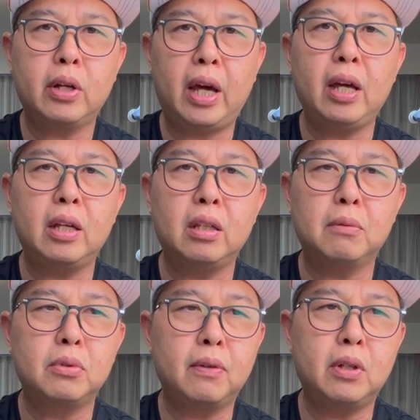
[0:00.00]
Okay, in
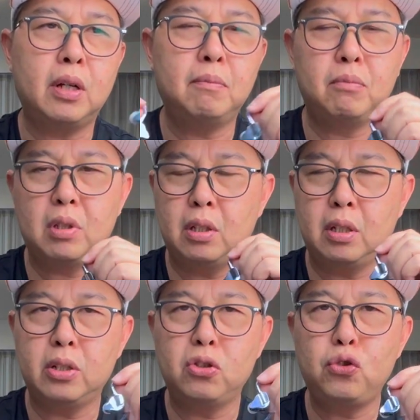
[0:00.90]
terms of the
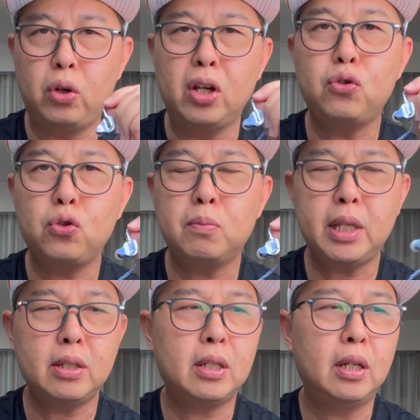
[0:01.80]

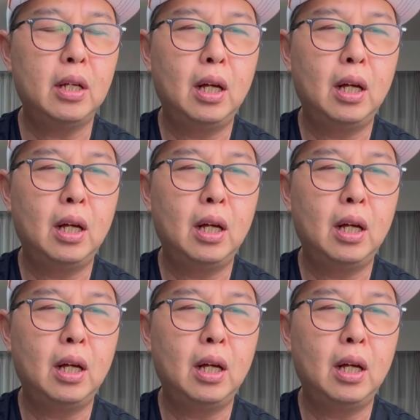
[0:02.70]
instruments,